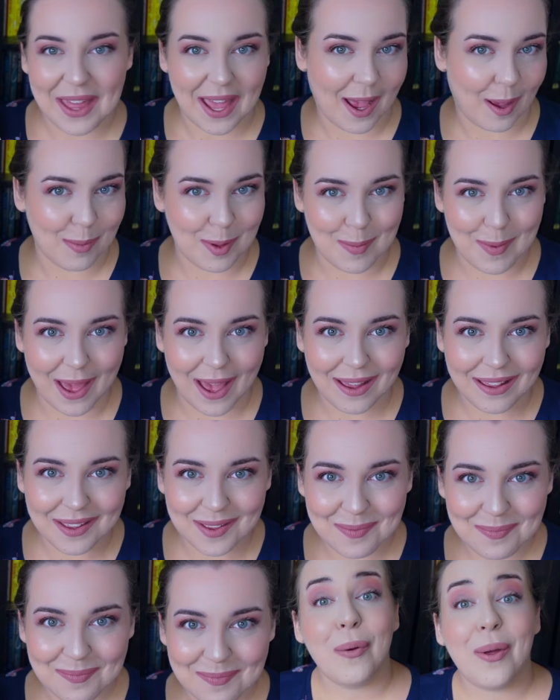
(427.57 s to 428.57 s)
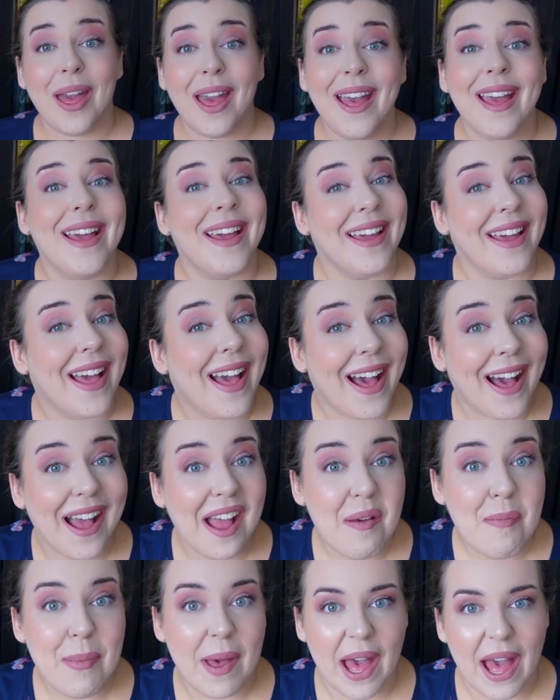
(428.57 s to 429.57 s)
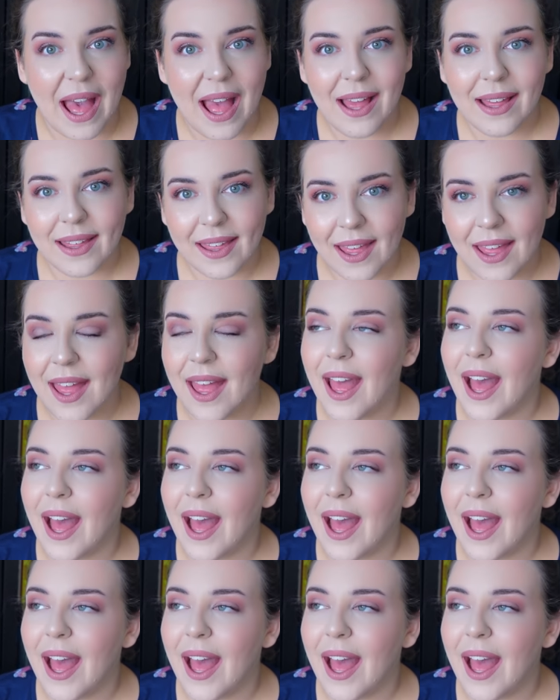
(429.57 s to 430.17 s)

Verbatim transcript: I'll be back. Okay, I'm back.